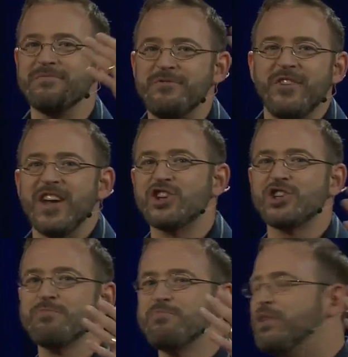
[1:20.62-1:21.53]

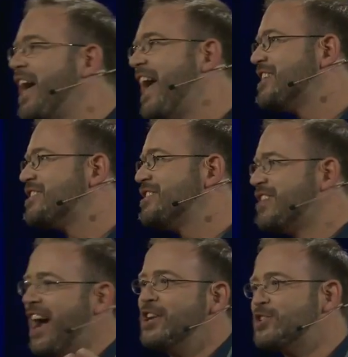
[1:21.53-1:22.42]
fish, plants,
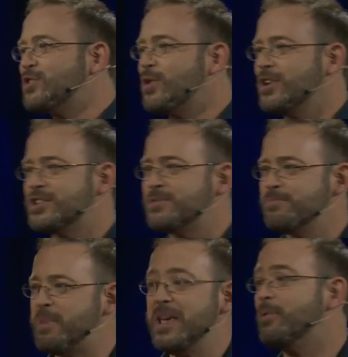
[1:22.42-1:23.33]
dinosaurs,
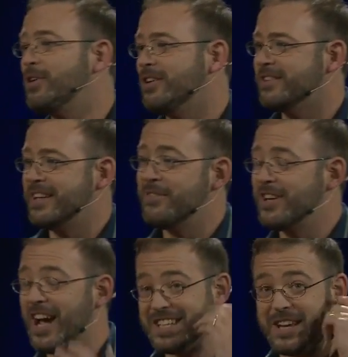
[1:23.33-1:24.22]
people, and even,
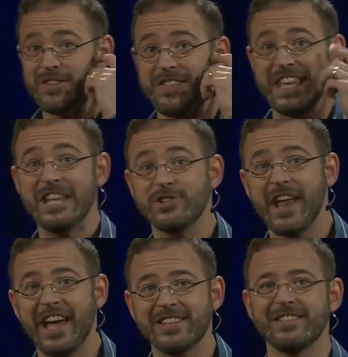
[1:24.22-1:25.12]
God save us, the
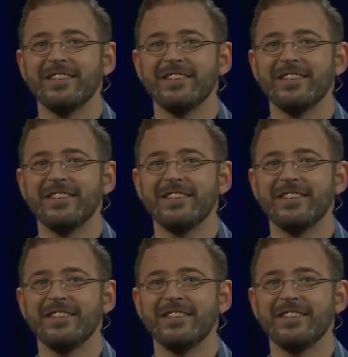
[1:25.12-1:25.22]
internet.